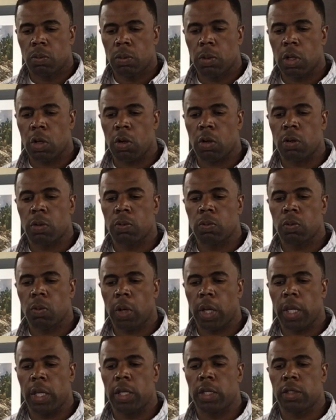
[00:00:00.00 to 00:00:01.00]
Learn
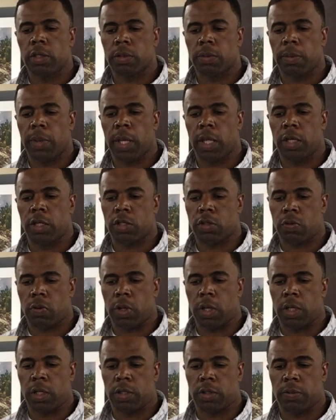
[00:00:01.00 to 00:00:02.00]
ways to manage
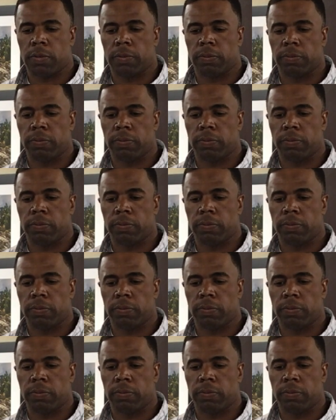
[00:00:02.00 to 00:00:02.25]
stress.